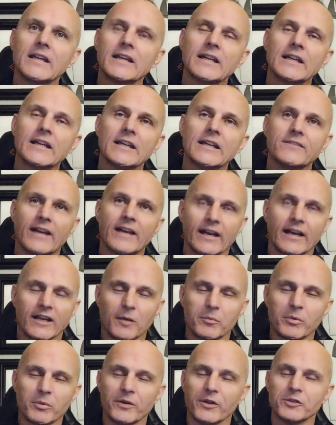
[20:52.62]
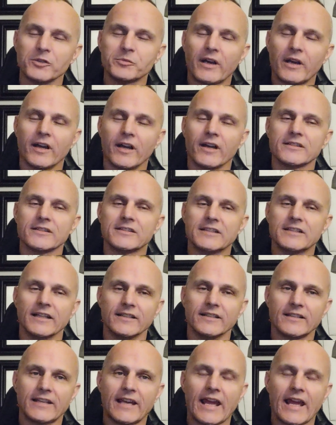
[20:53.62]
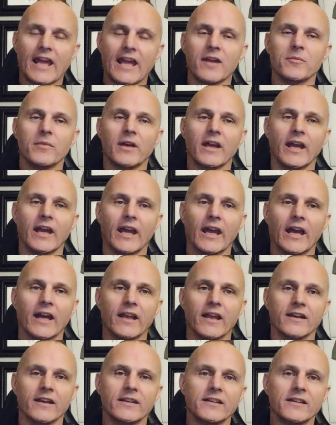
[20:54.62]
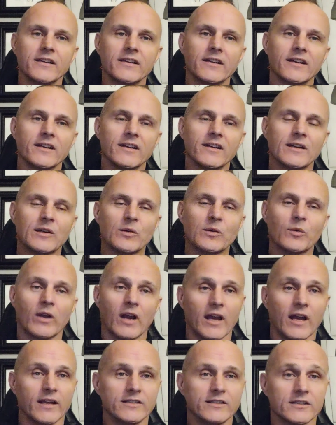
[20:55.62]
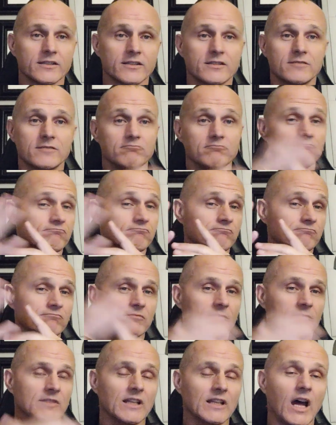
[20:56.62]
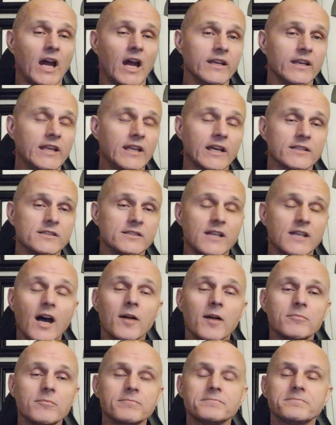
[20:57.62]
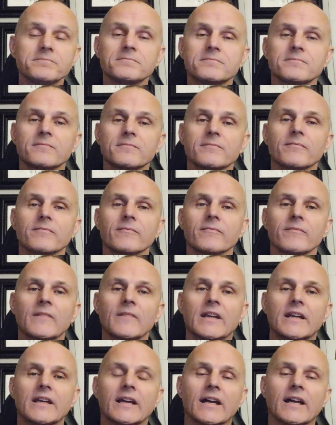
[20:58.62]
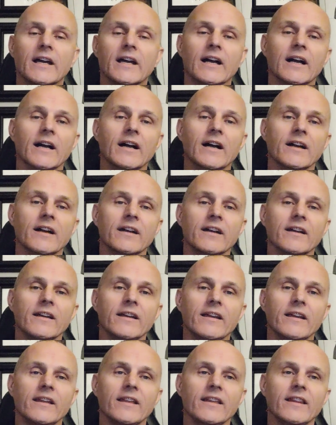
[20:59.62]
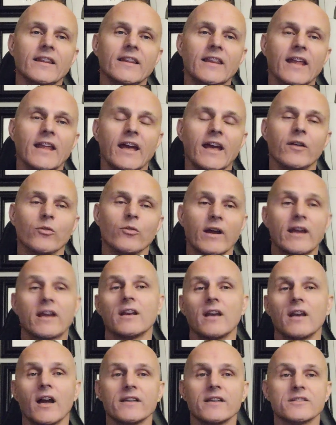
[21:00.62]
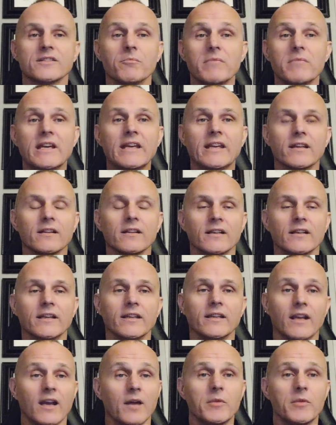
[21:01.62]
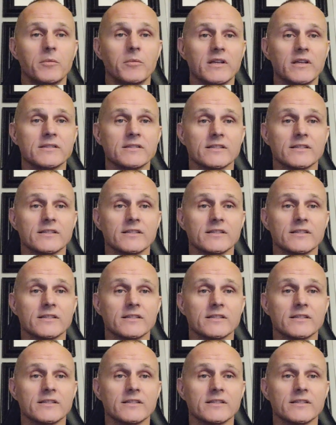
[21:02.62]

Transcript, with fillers: I've had a couple of those parents that came, and when I just line kids up, uh, they recognize immediately that I mean business.